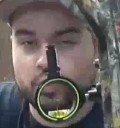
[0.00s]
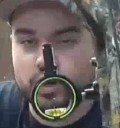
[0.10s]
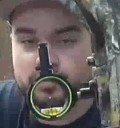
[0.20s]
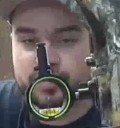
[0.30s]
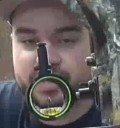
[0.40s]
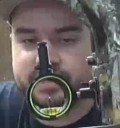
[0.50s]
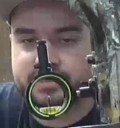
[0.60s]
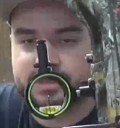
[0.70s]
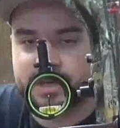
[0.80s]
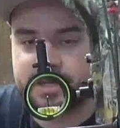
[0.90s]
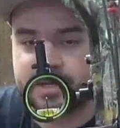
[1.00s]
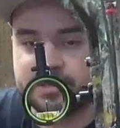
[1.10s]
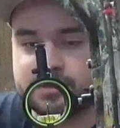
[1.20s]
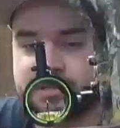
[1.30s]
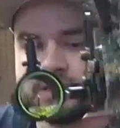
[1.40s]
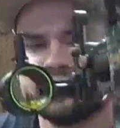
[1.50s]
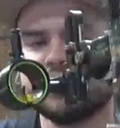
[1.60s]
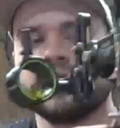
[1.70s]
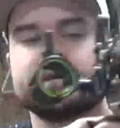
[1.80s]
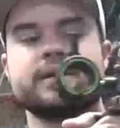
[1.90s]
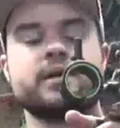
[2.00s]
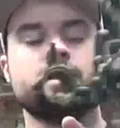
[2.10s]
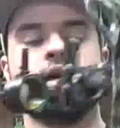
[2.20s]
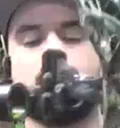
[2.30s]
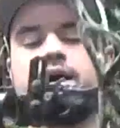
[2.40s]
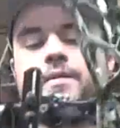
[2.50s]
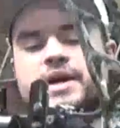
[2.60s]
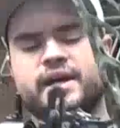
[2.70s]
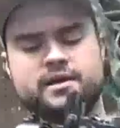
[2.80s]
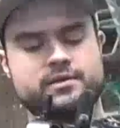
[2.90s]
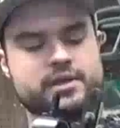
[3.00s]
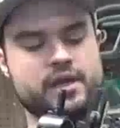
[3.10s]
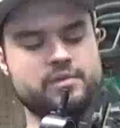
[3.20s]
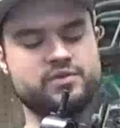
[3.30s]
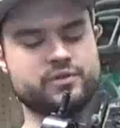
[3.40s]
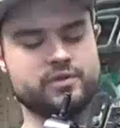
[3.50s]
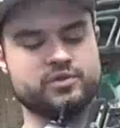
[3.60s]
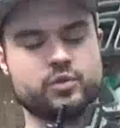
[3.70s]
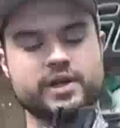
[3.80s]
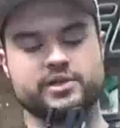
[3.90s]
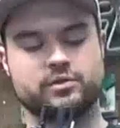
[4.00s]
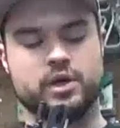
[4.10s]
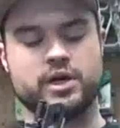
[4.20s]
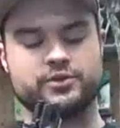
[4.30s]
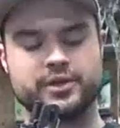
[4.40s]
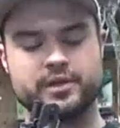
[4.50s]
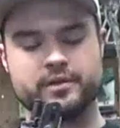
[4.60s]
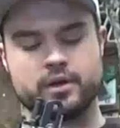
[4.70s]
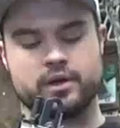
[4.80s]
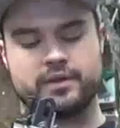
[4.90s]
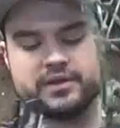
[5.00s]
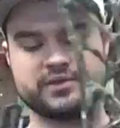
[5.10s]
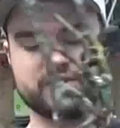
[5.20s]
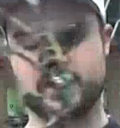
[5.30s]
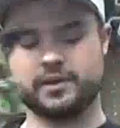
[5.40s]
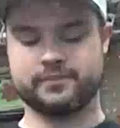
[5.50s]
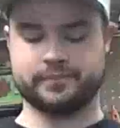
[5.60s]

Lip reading: one-pin sight, as you can see there. I got tapes from 20 to 100 on this sight.